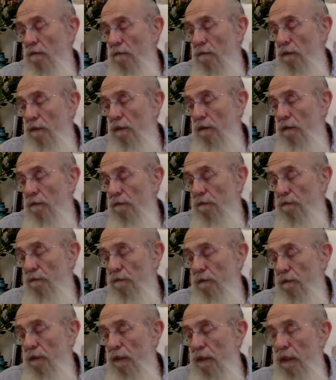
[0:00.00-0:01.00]
I'll
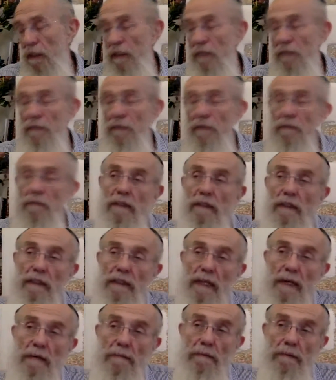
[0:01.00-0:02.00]
give you an
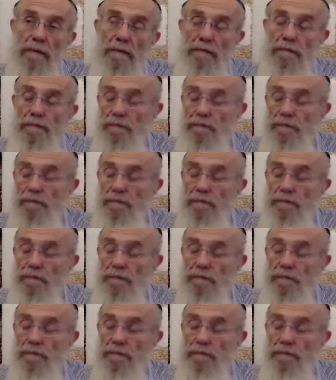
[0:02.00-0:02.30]
example.